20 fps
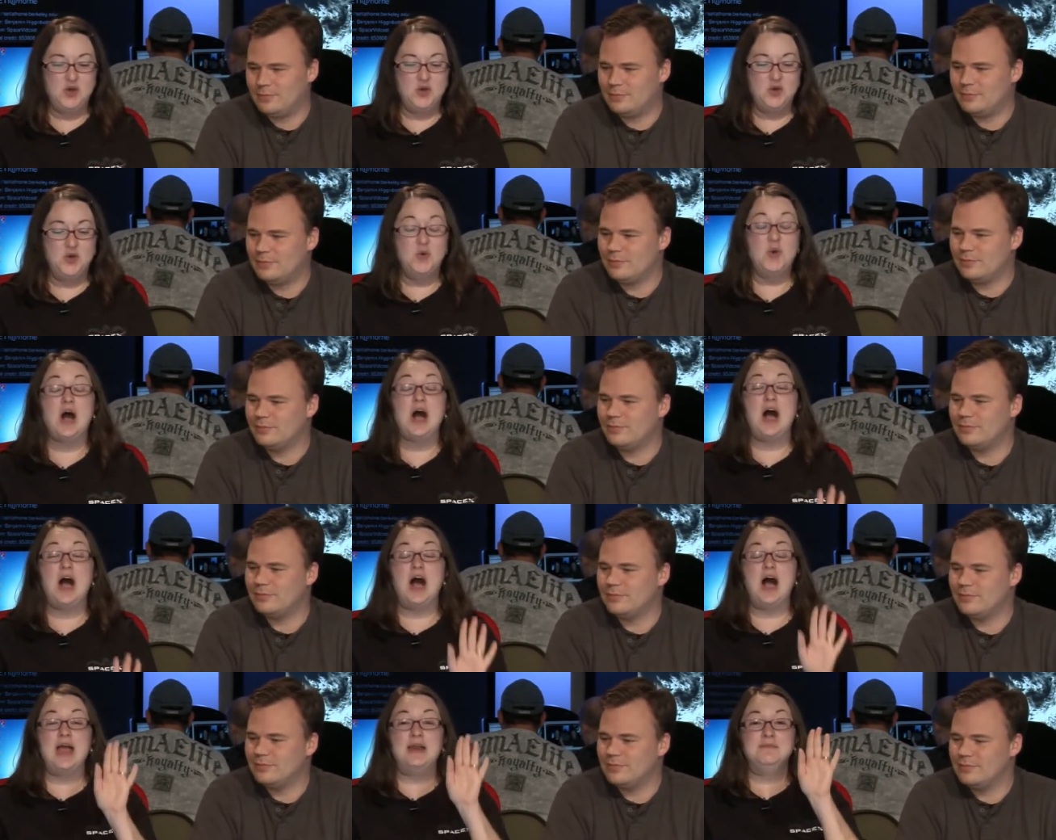
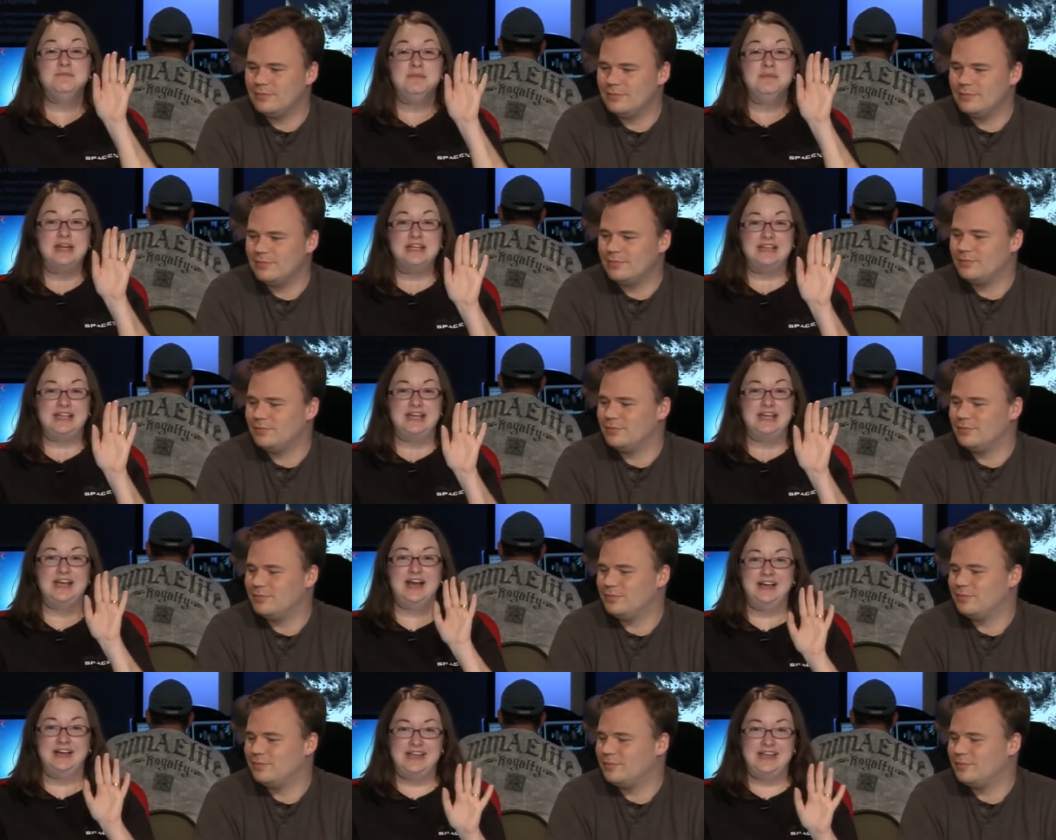Speaker 1: who,
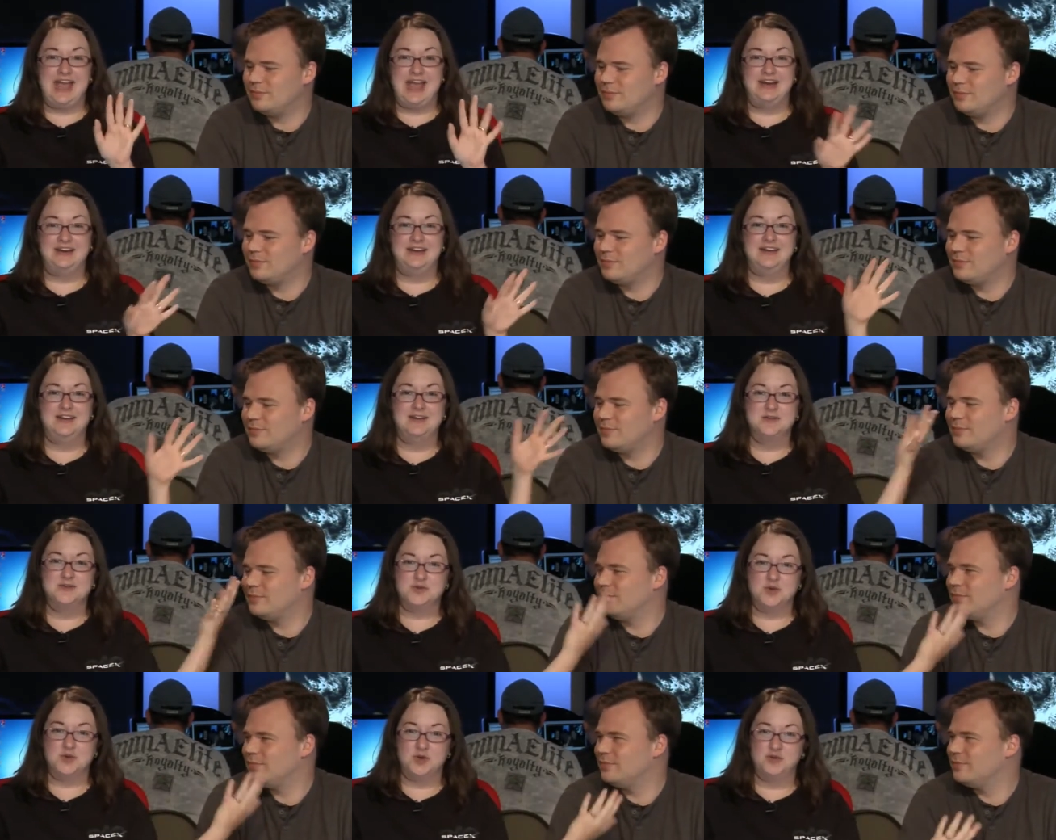admittedly, again,
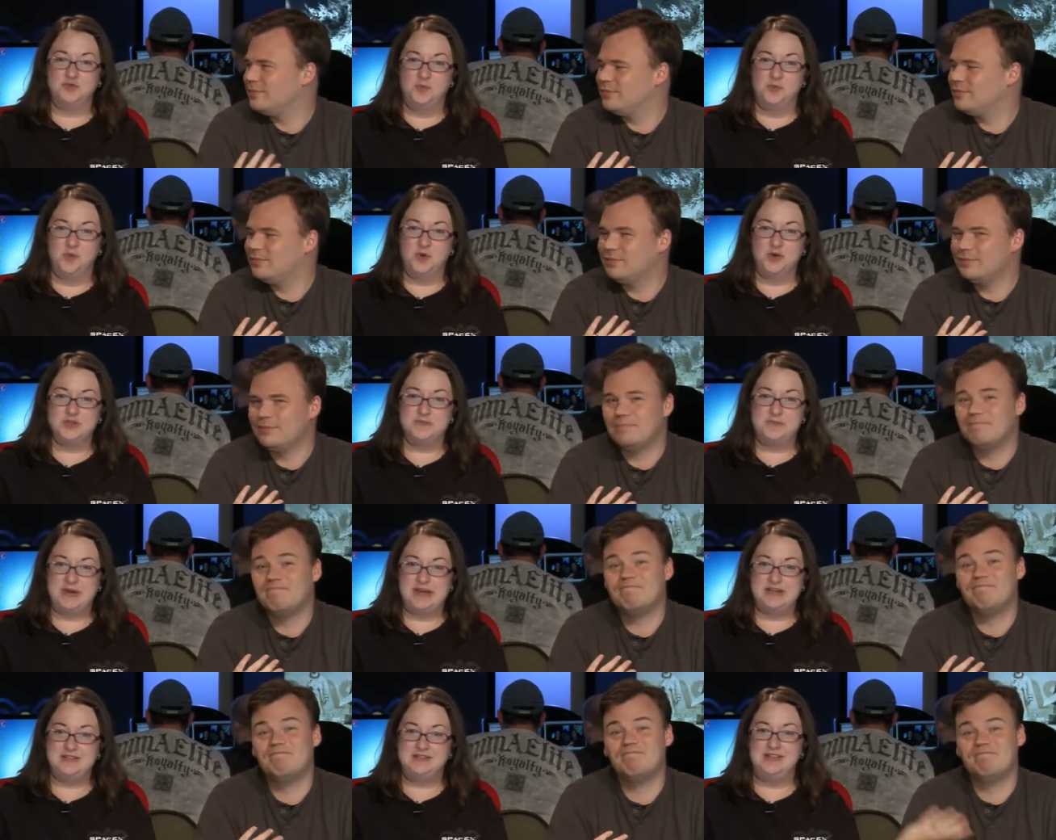sort of more
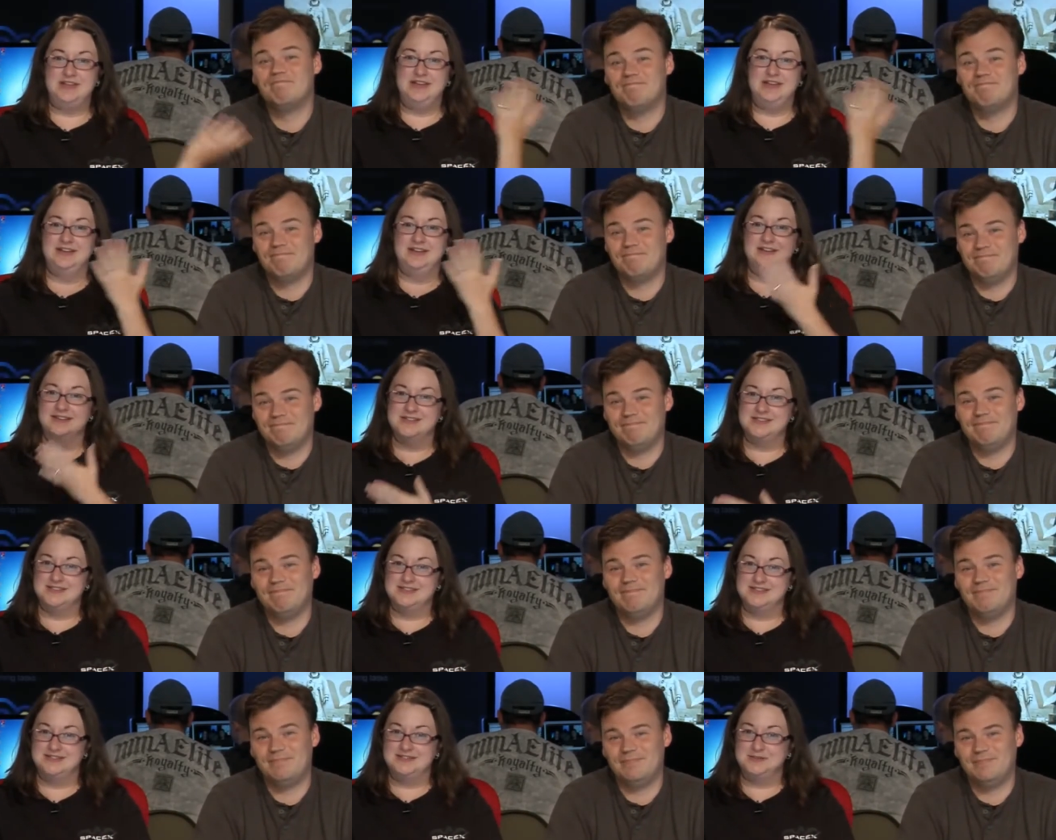space geek,
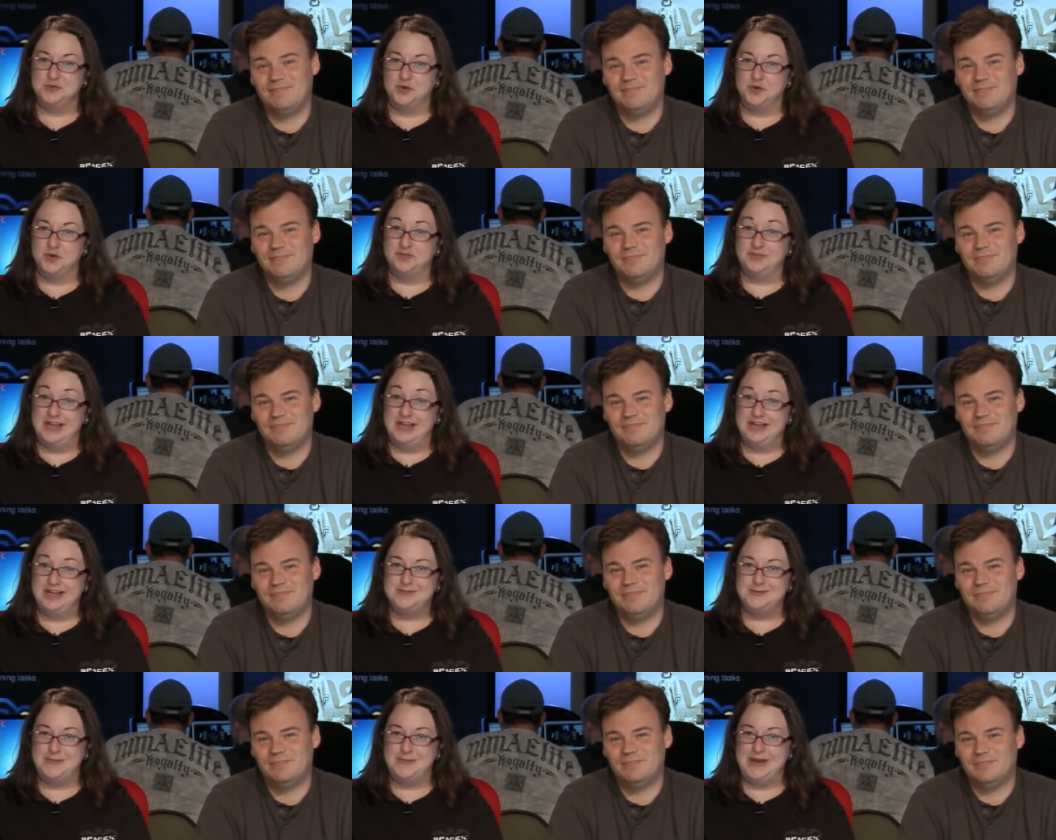sort of
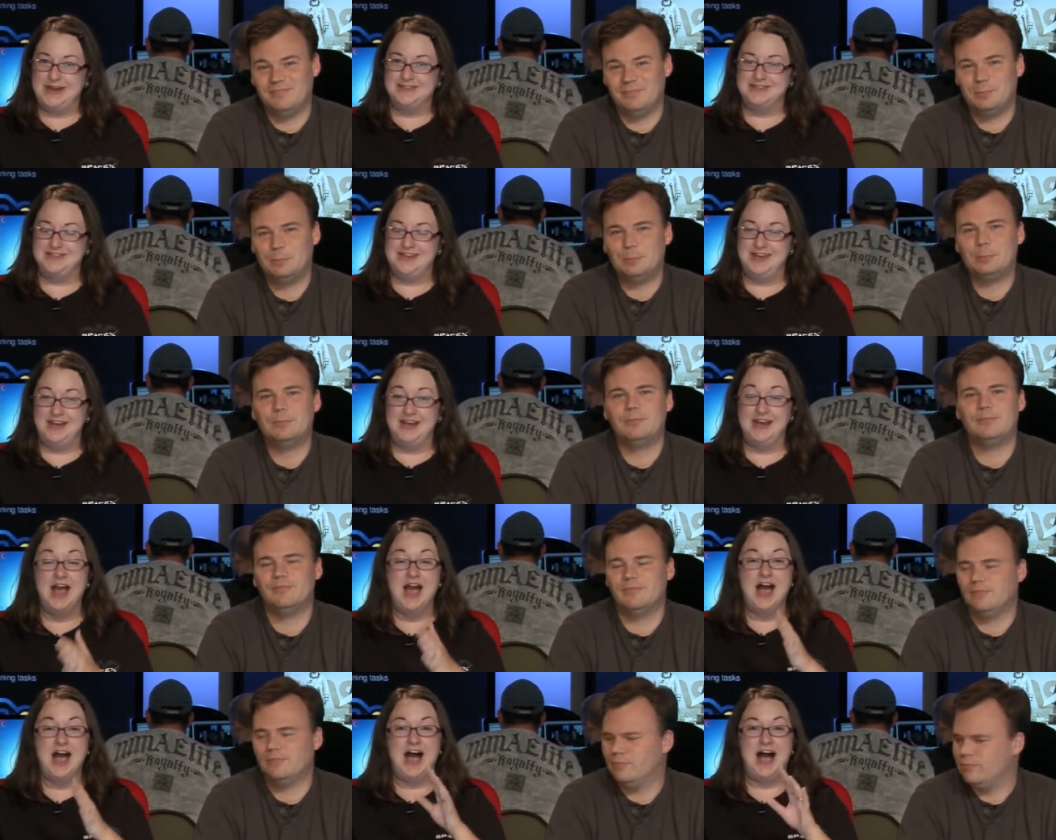less space
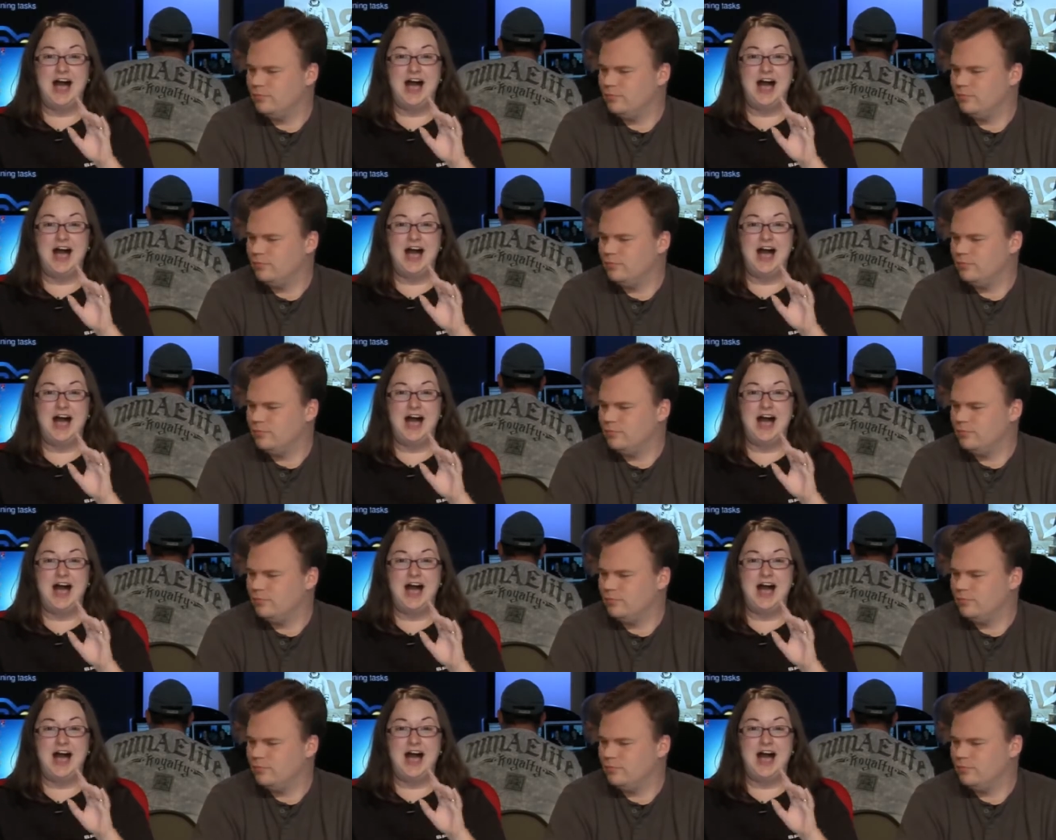geek.